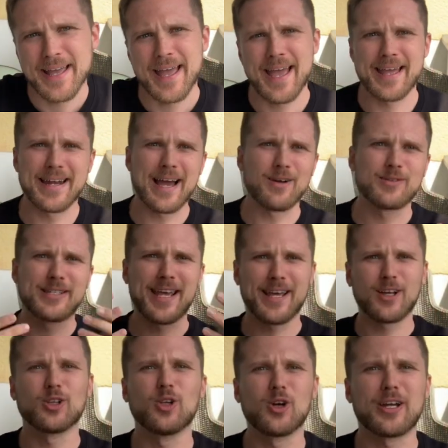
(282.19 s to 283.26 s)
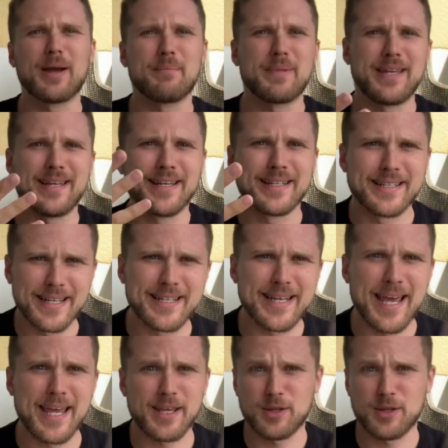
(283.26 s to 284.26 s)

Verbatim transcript: And now take a look at me today.